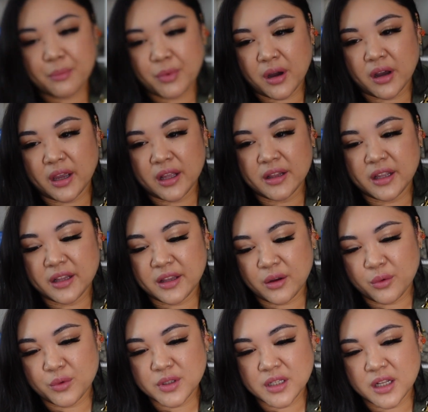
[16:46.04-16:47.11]
bought and that
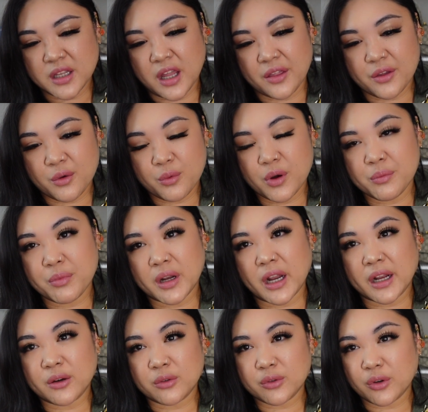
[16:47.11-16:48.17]
there was another one, but
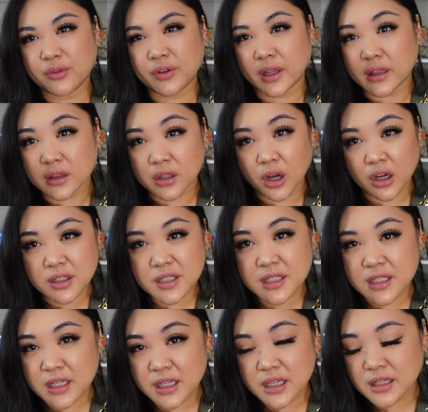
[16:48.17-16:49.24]
I don't know if I
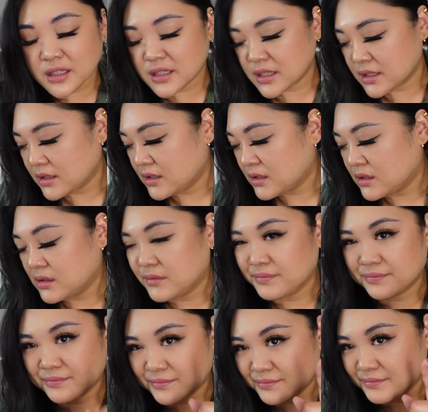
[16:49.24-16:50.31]
lost it.
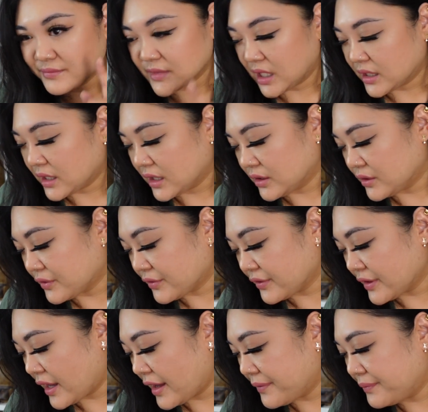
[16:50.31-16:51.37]
I gotta look for
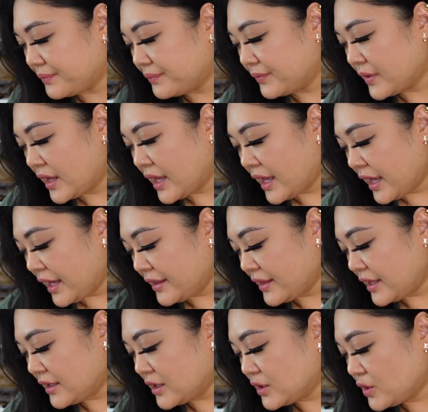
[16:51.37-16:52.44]
that. And
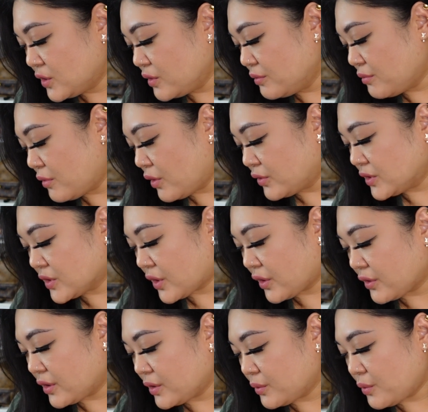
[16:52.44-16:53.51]
then the two most
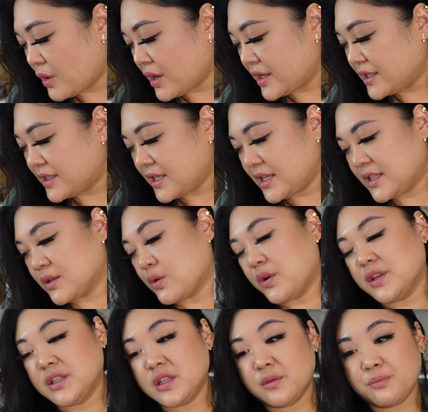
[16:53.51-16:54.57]
current ones is
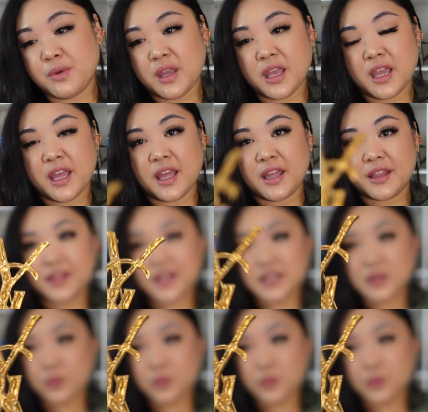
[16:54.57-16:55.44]
going to be this